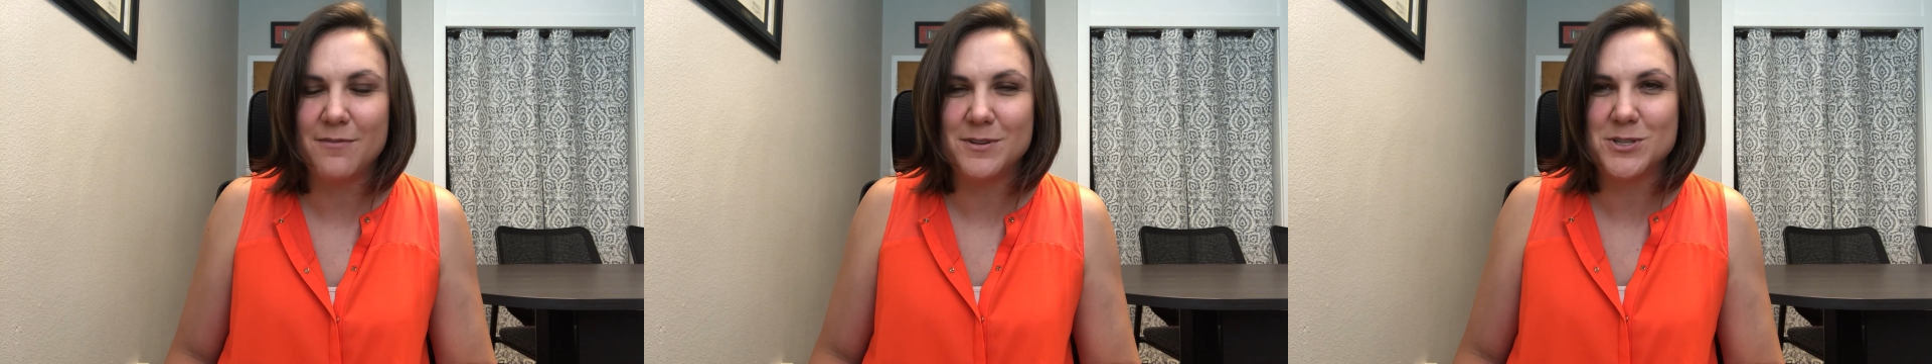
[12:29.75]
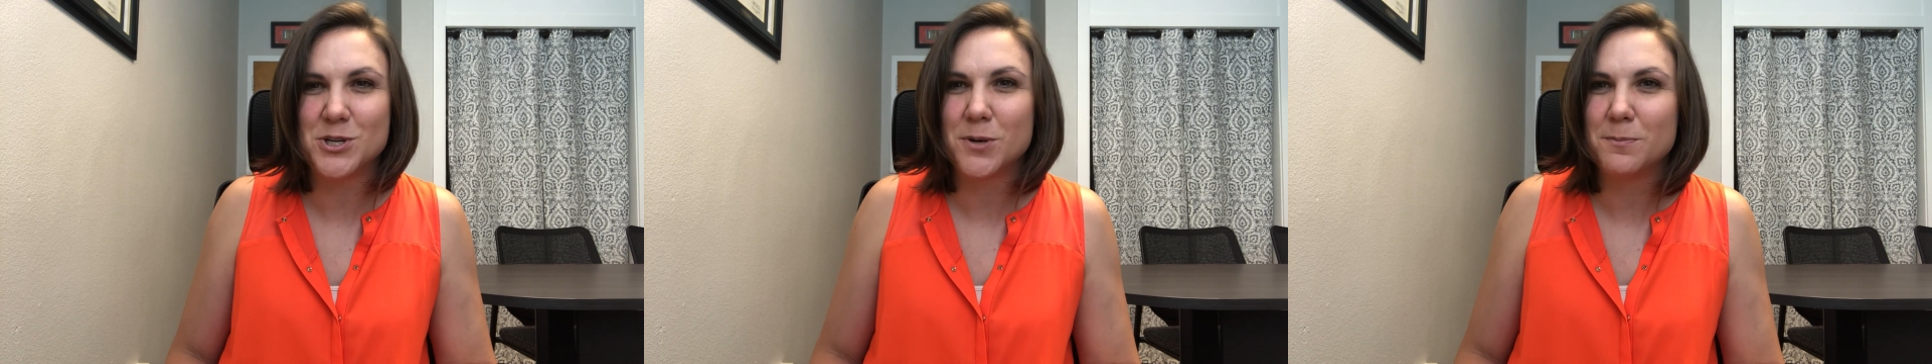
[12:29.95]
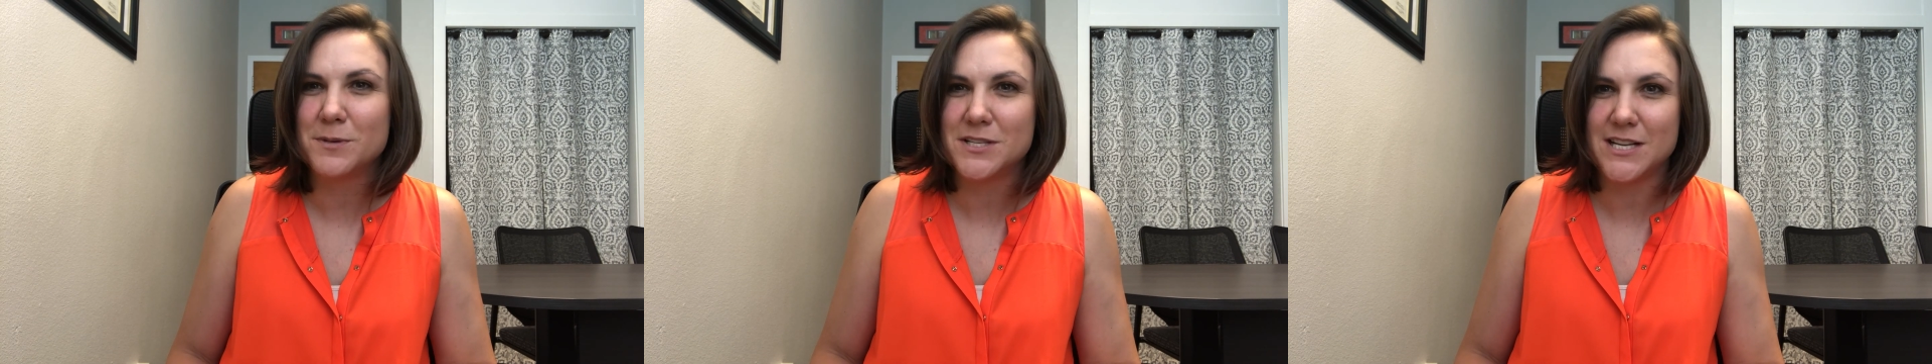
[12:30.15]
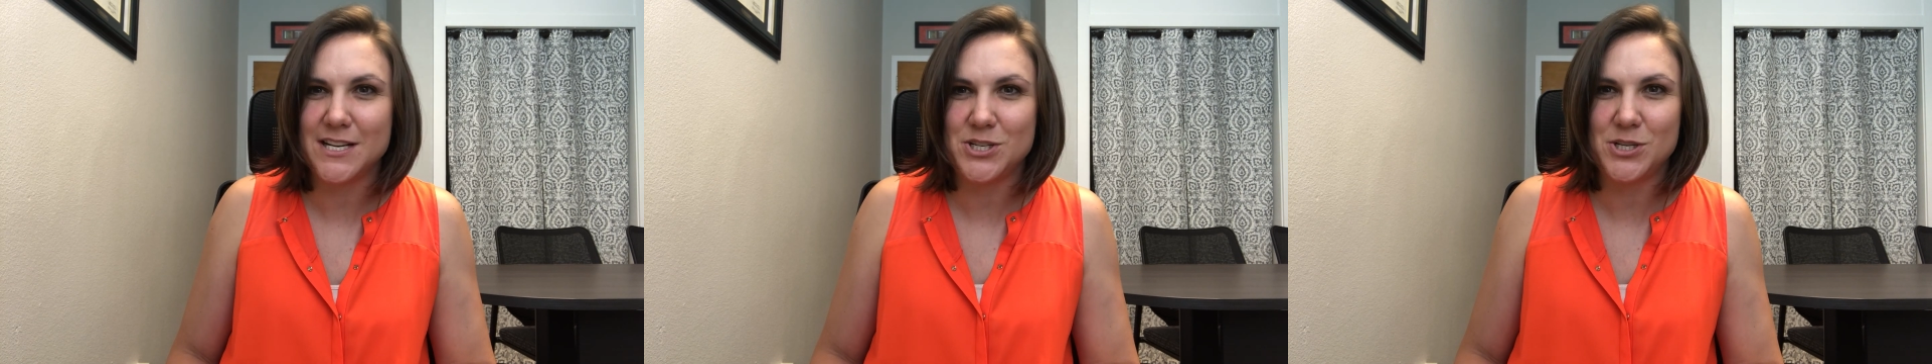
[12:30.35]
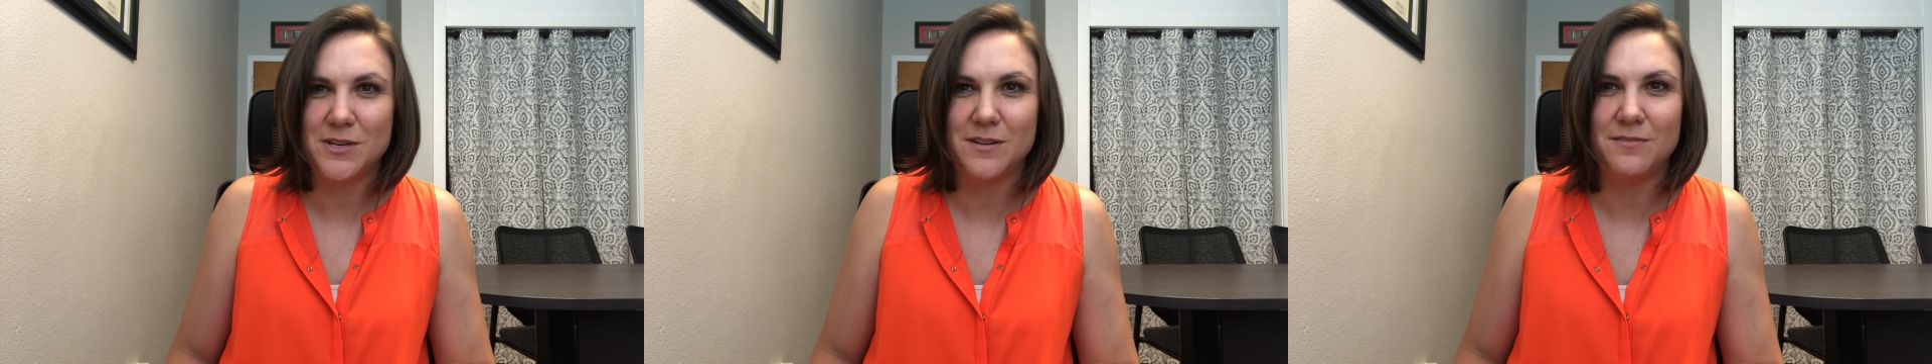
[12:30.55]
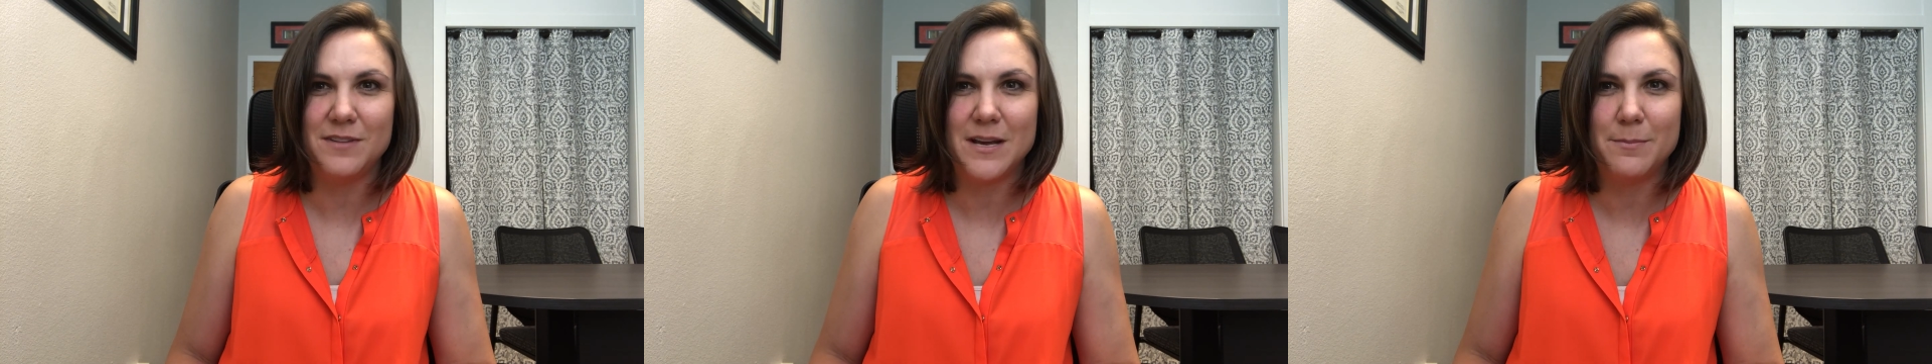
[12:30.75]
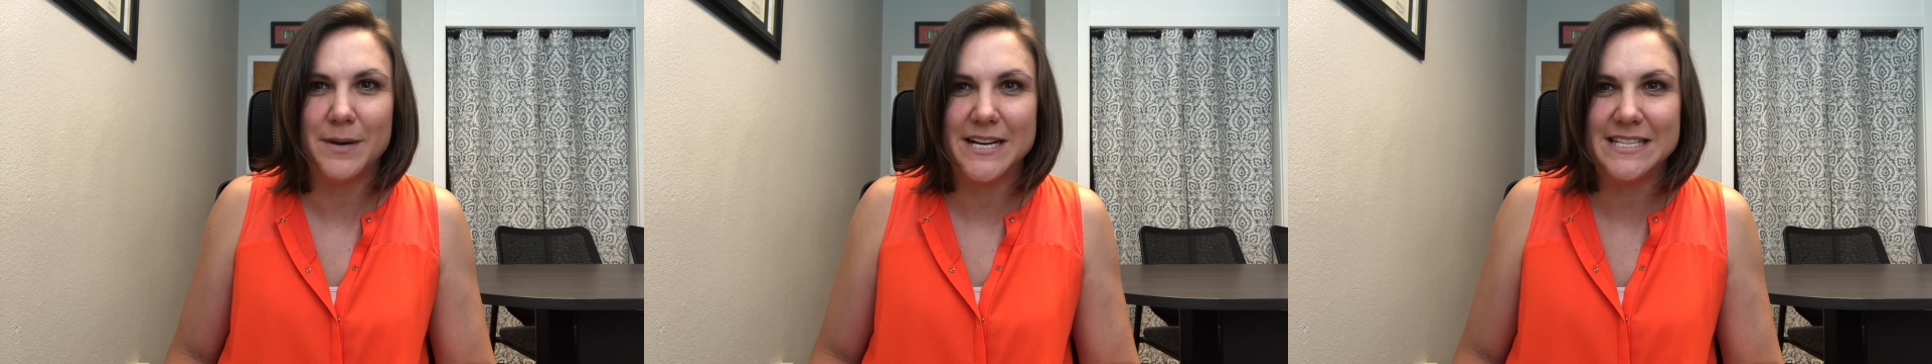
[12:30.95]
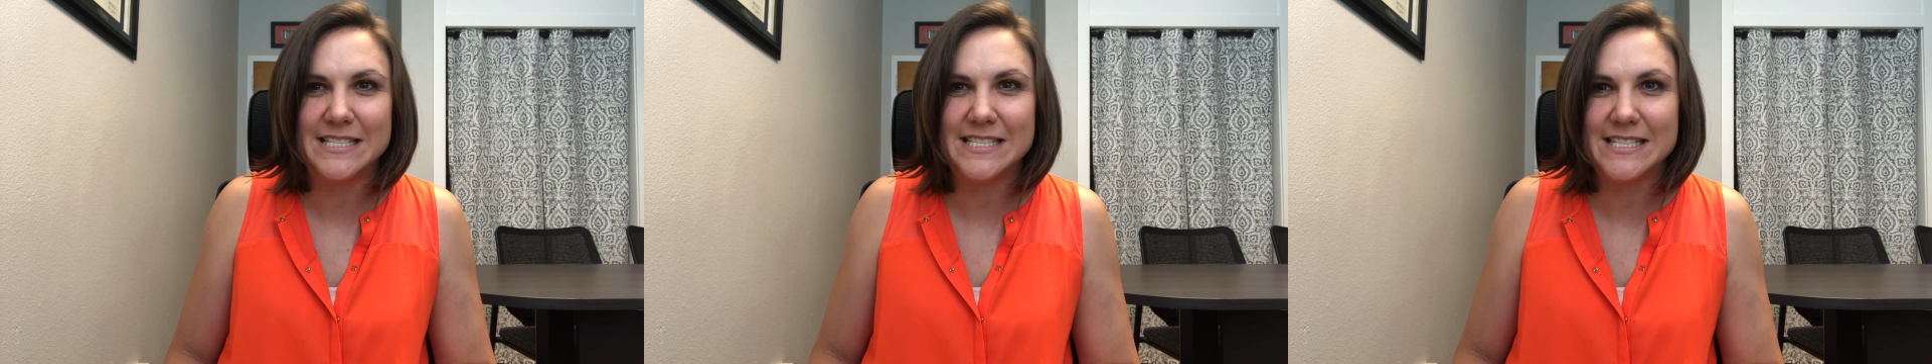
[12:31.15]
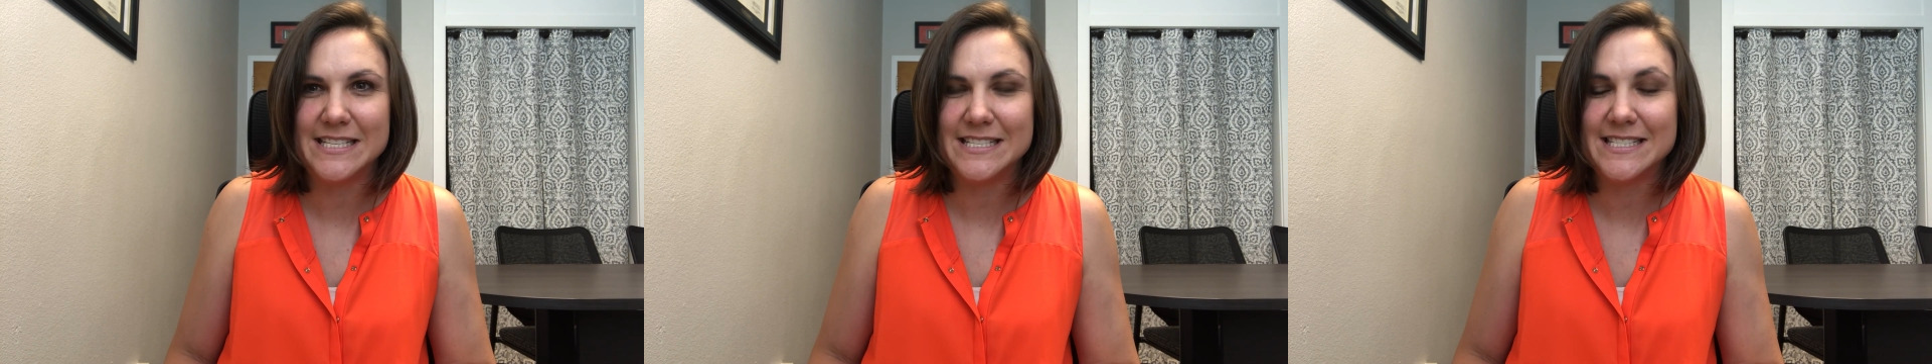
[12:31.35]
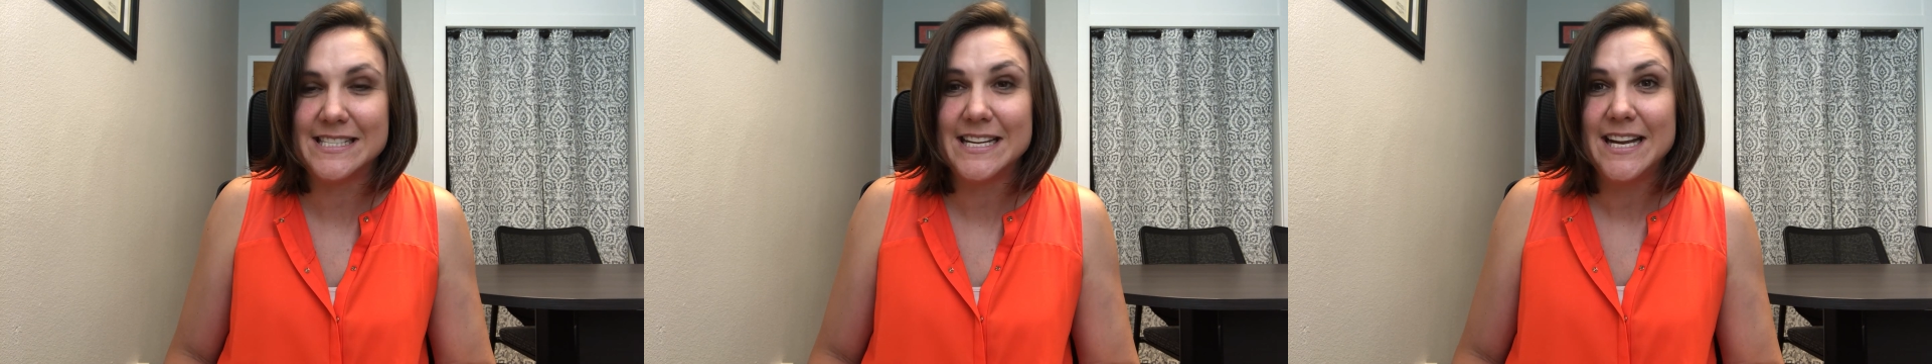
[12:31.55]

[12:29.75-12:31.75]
interpretation of MICs.